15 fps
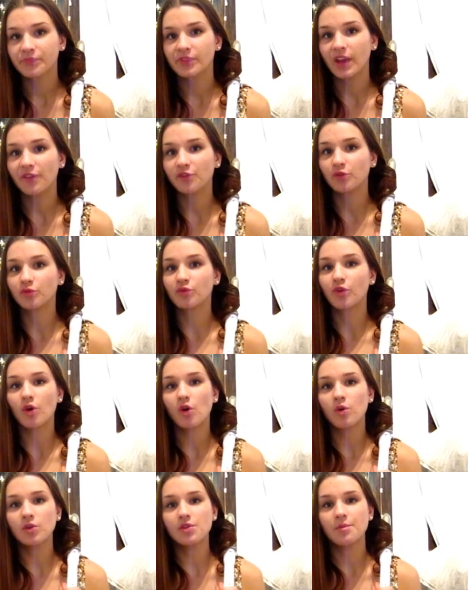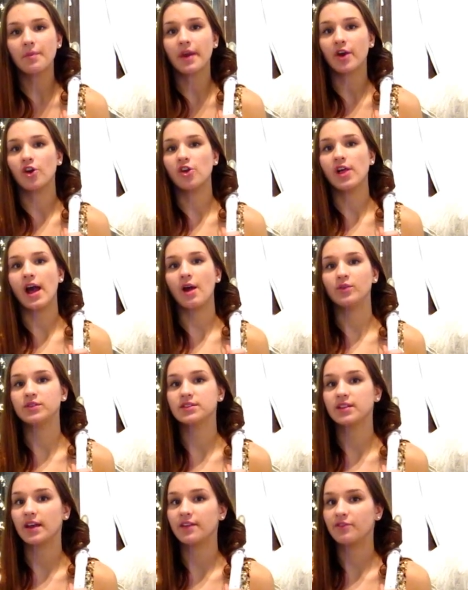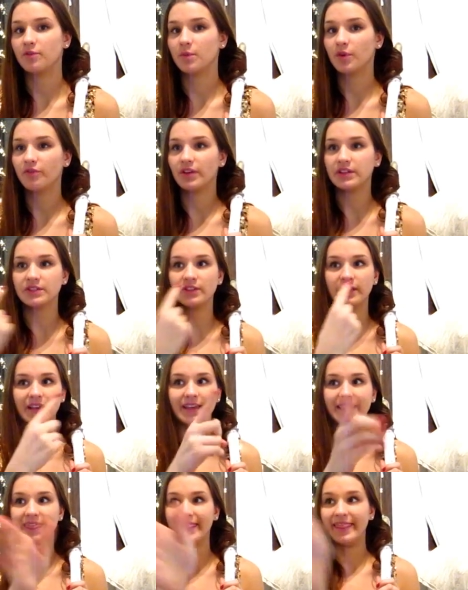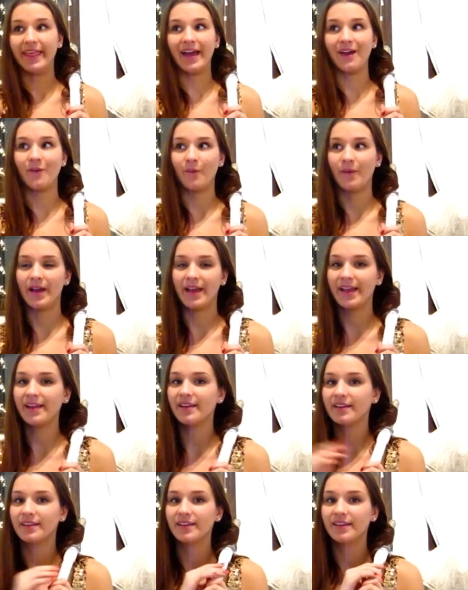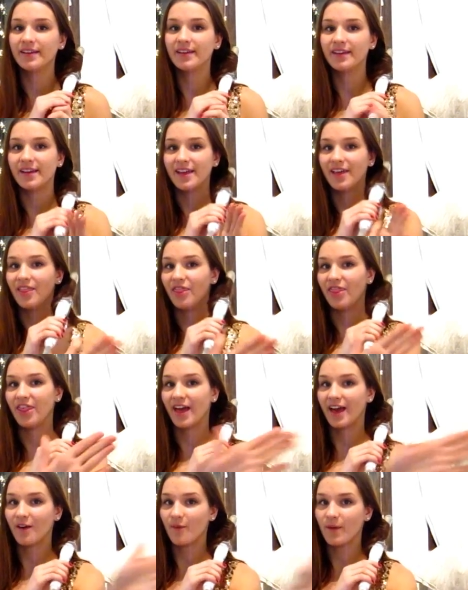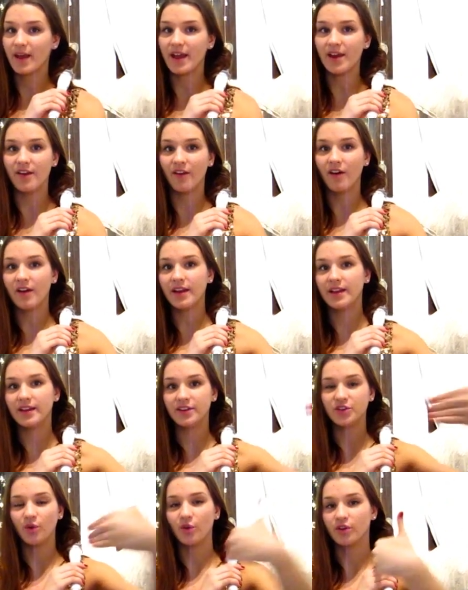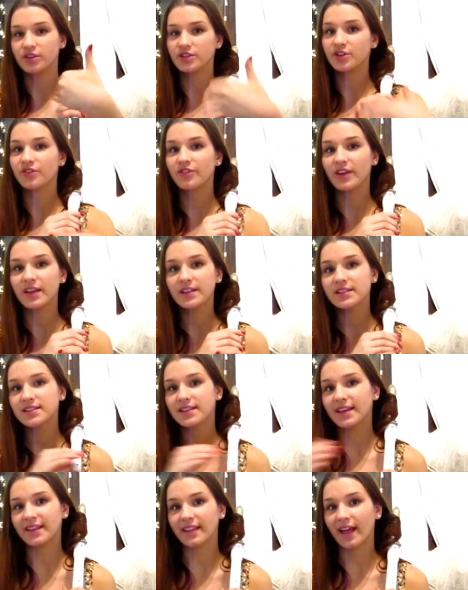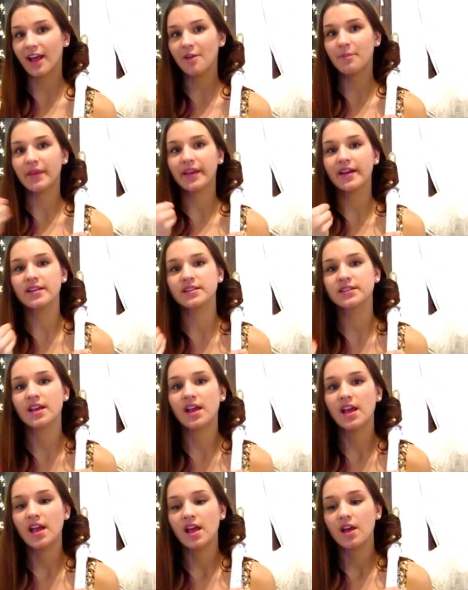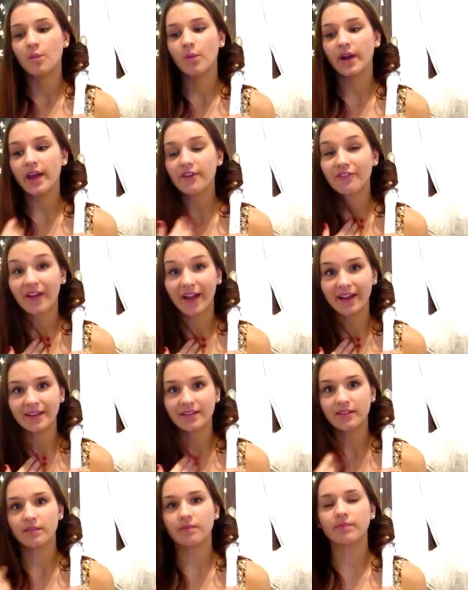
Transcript: you have to roll the barrel outside from your face, so like that way and that way, not towards your face like that, because what I find,